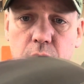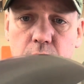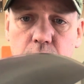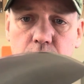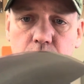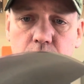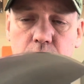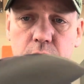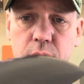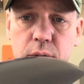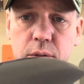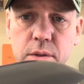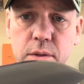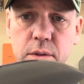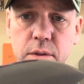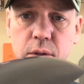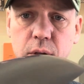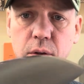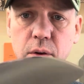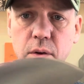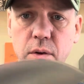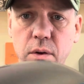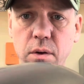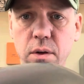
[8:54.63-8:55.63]
This is
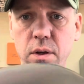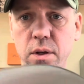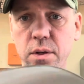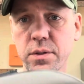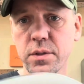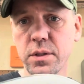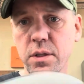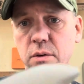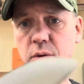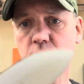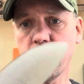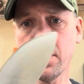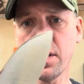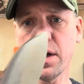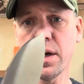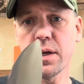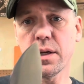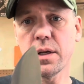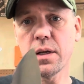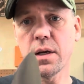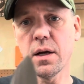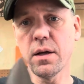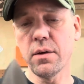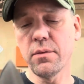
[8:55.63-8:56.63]
a zero height
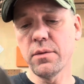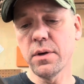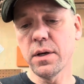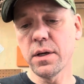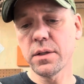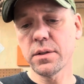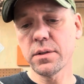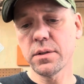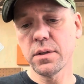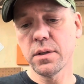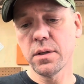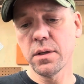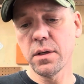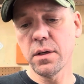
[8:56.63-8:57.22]
convex,